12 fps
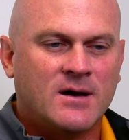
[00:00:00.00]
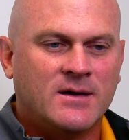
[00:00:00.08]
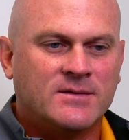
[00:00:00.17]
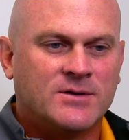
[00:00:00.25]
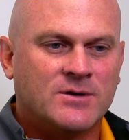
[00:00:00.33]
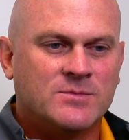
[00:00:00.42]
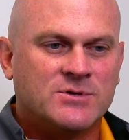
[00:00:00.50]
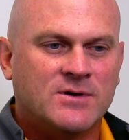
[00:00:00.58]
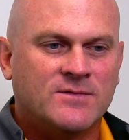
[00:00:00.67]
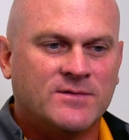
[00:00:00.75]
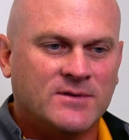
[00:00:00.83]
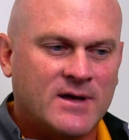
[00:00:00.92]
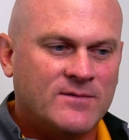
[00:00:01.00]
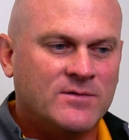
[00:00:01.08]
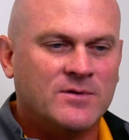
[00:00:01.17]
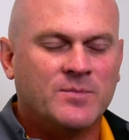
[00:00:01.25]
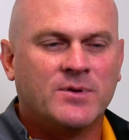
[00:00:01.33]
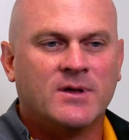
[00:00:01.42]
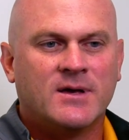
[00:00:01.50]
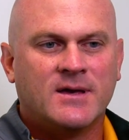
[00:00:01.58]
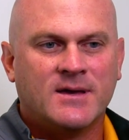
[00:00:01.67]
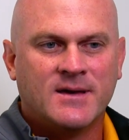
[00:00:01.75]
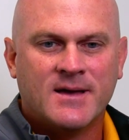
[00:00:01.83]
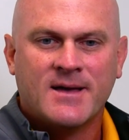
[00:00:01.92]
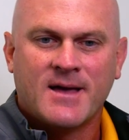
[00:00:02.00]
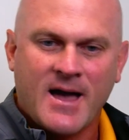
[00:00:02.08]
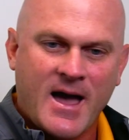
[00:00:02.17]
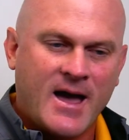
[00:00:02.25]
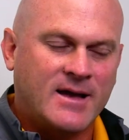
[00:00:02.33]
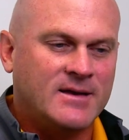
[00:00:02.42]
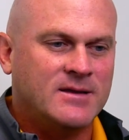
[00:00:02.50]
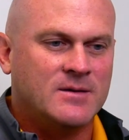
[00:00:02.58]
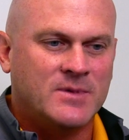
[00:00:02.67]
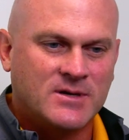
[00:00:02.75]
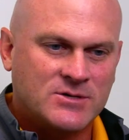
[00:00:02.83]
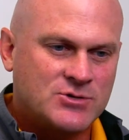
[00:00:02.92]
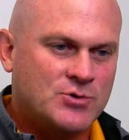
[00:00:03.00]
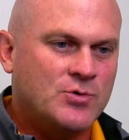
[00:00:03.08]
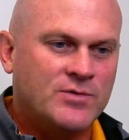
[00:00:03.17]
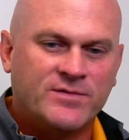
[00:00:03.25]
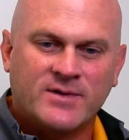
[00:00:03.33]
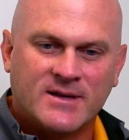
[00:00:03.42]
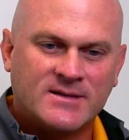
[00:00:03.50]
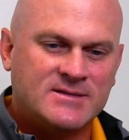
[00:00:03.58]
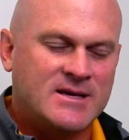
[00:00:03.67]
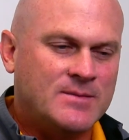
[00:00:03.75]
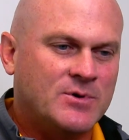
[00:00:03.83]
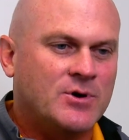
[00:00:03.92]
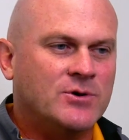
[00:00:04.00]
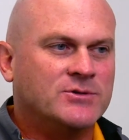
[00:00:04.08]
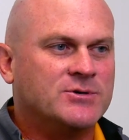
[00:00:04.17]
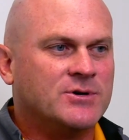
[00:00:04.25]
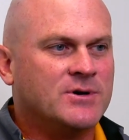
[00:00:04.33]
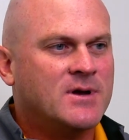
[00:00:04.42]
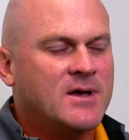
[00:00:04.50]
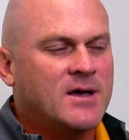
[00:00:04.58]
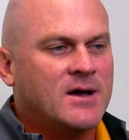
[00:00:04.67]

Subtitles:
in terms of level of play, academic, school fit, team culture.